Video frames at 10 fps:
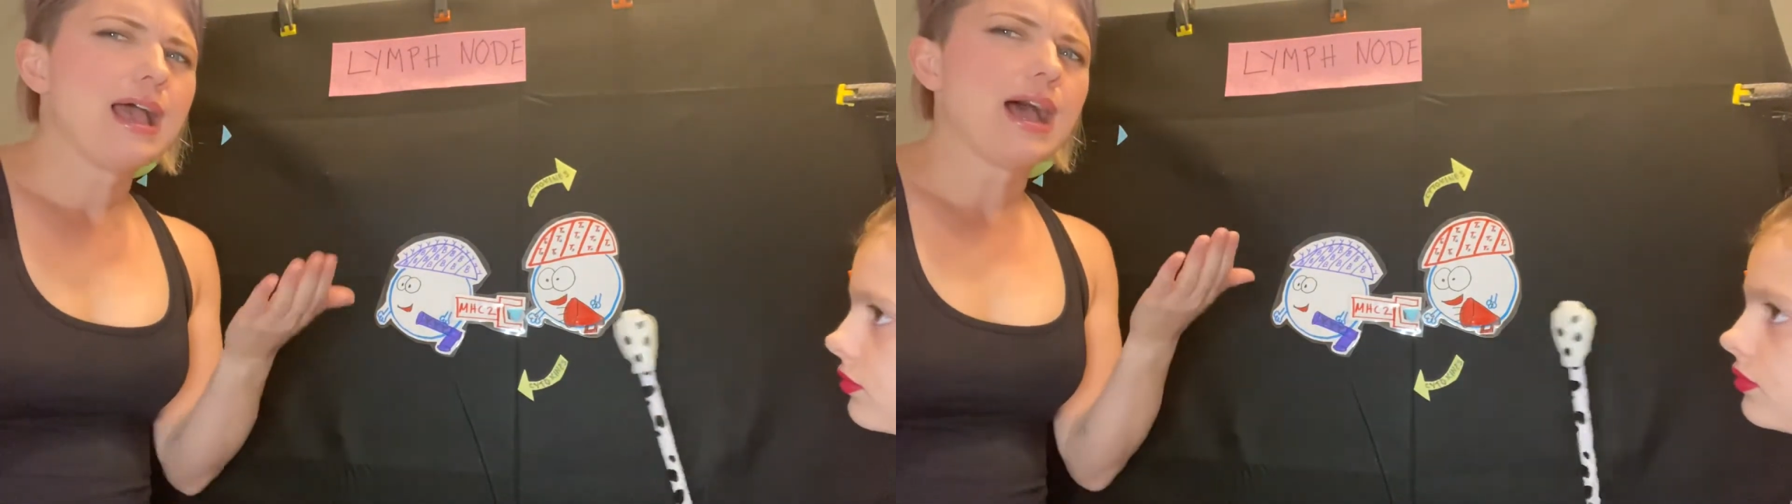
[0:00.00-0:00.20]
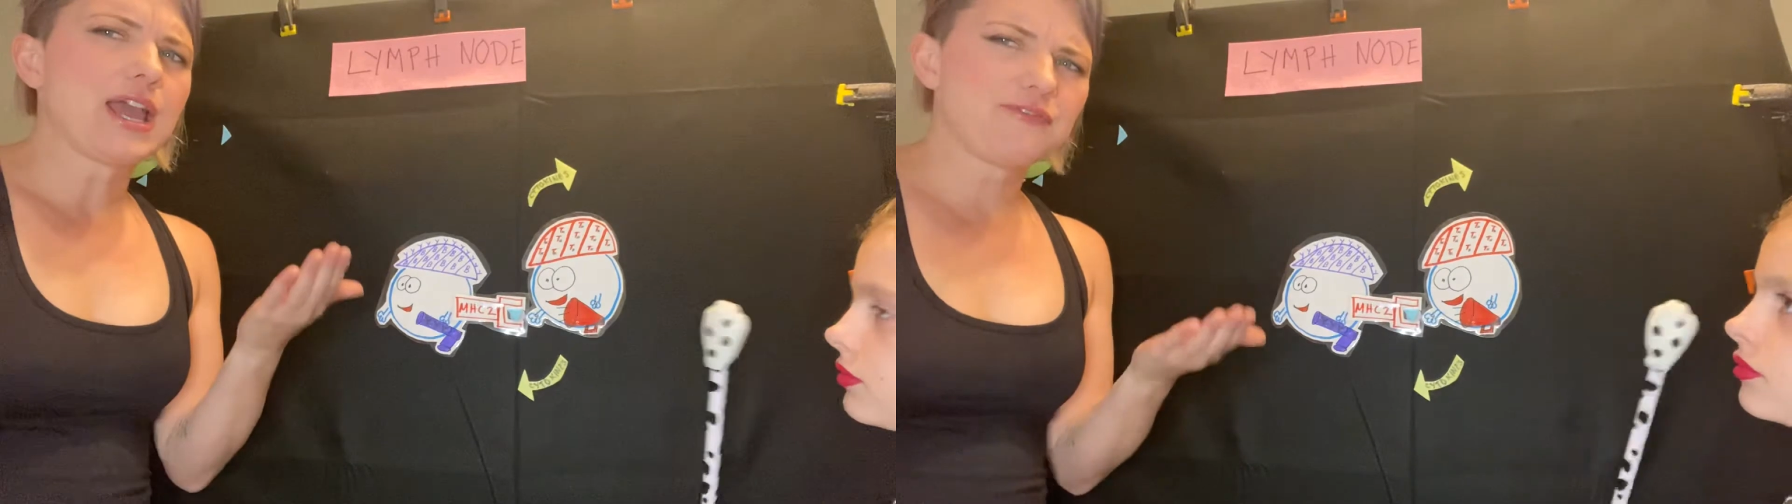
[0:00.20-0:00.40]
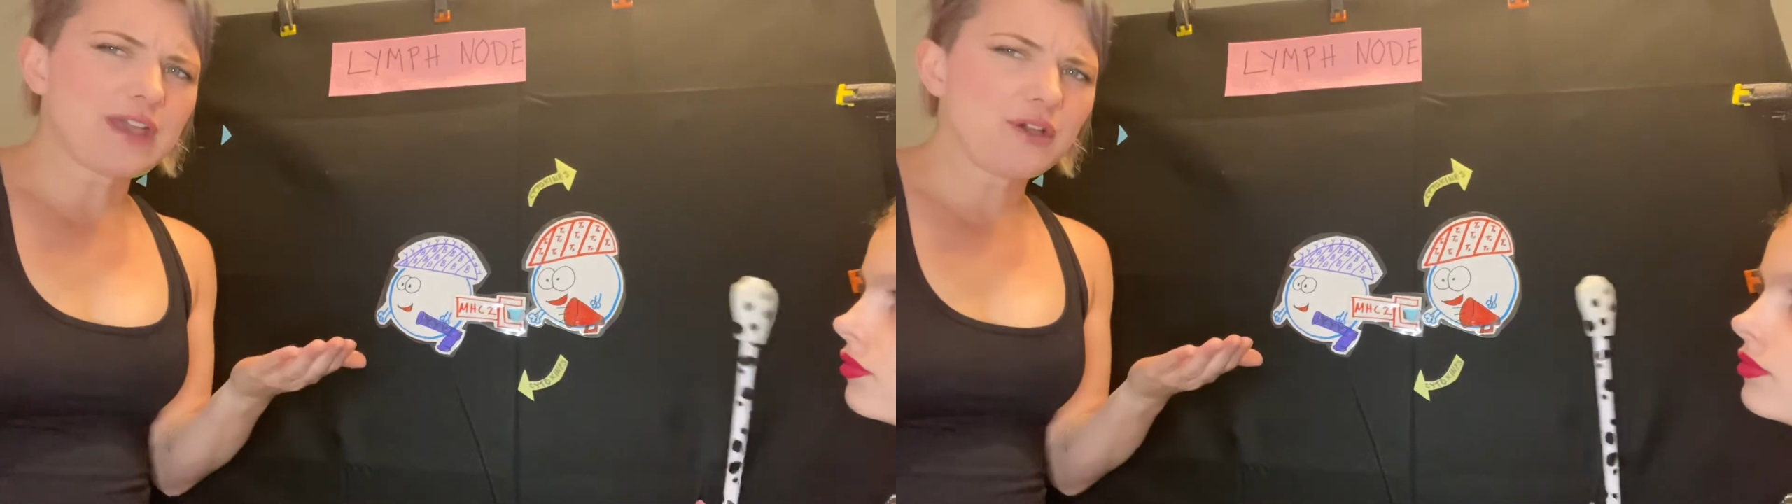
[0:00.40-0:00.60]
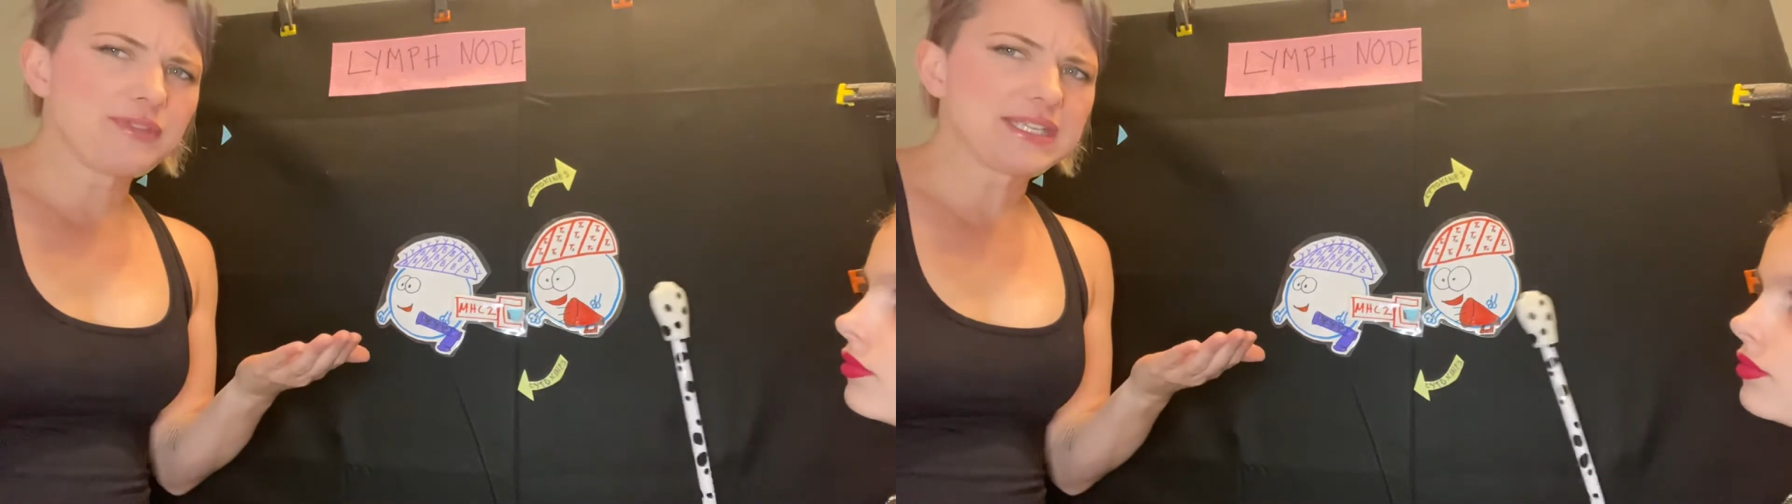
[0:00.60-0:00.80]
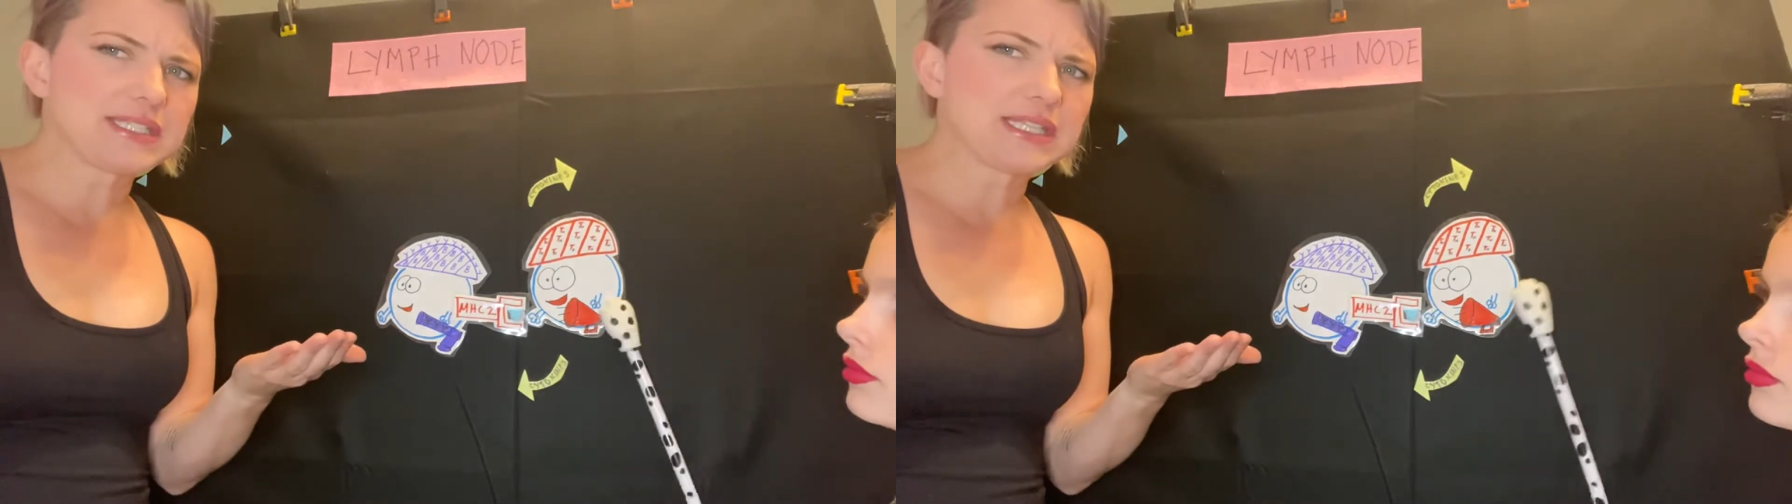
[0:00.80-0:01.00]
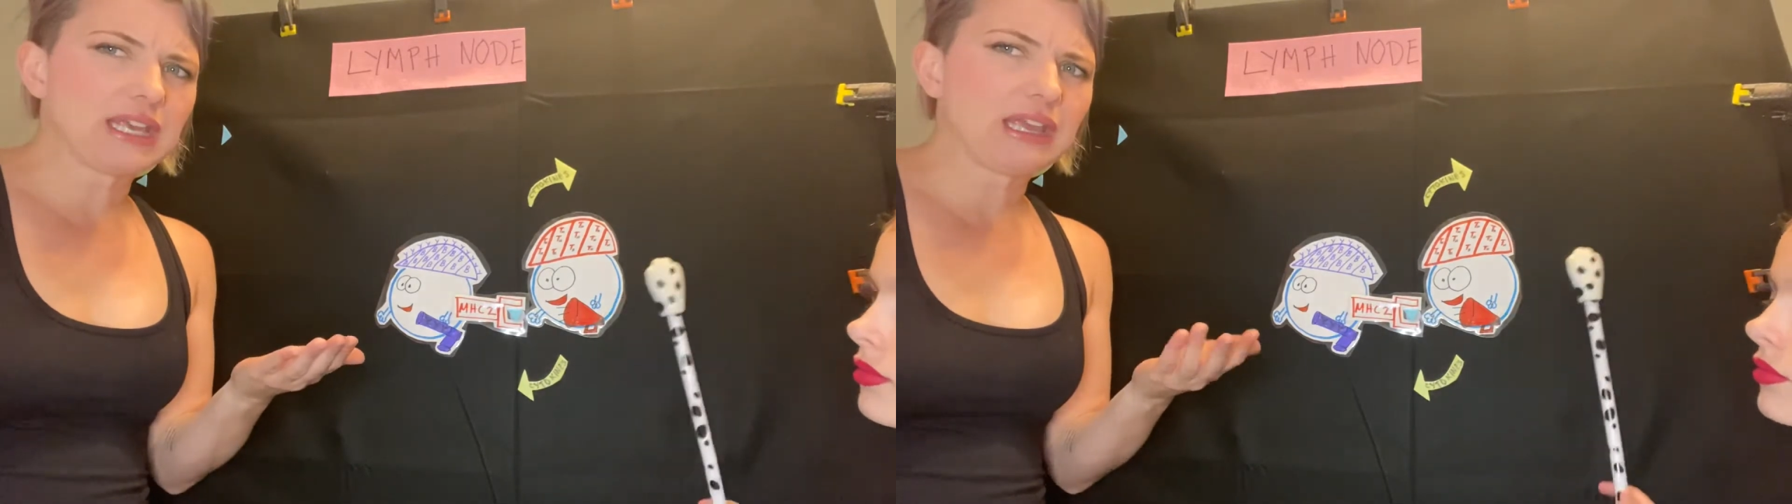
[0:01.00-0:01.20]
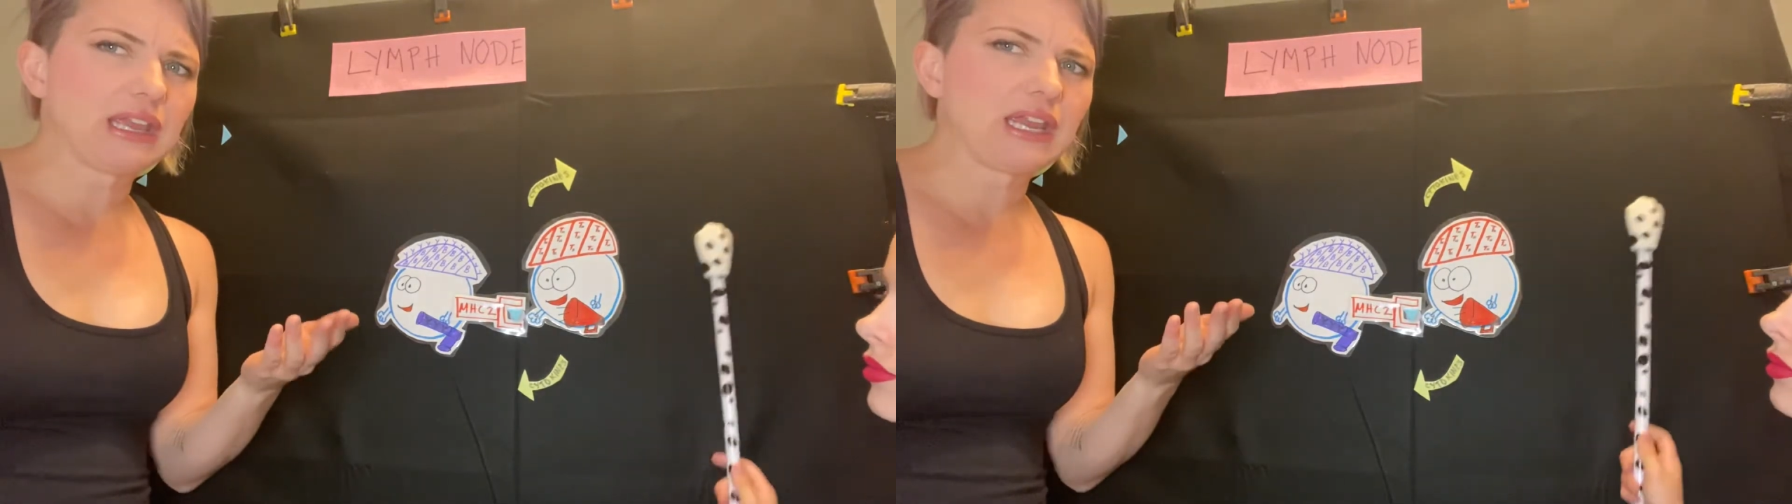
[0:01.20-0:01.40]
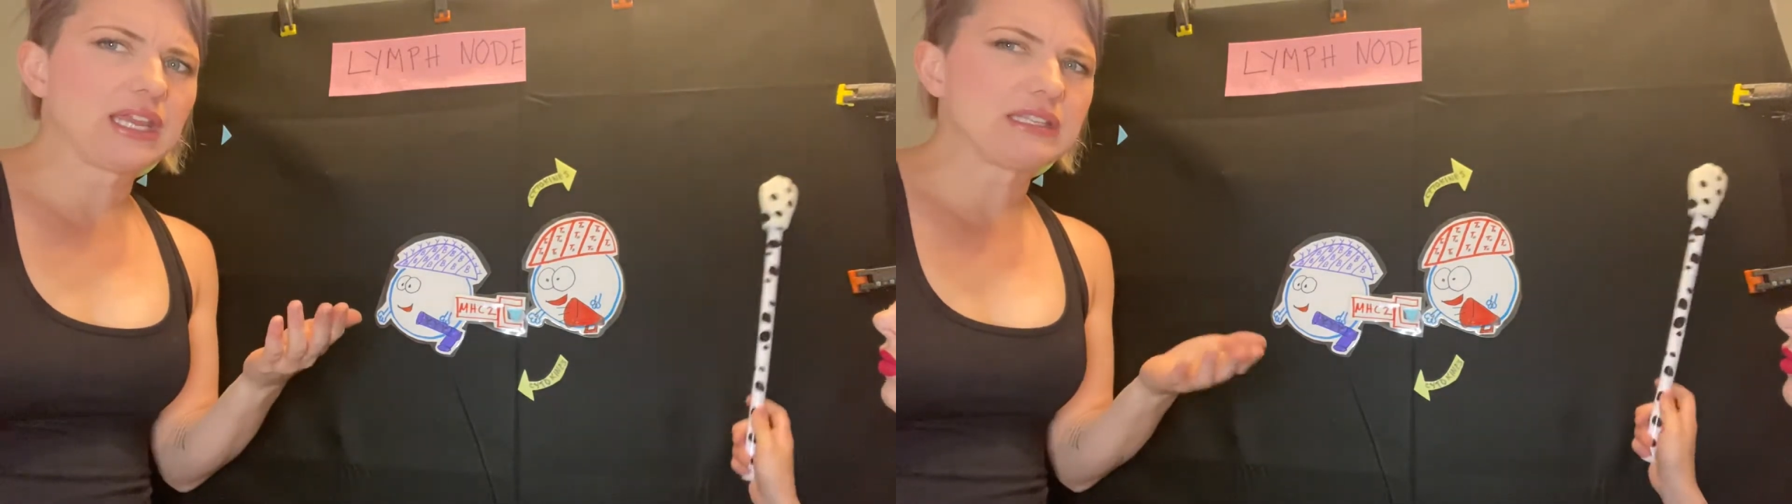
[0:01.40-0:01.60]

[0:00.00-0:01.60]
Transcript: I found this thing.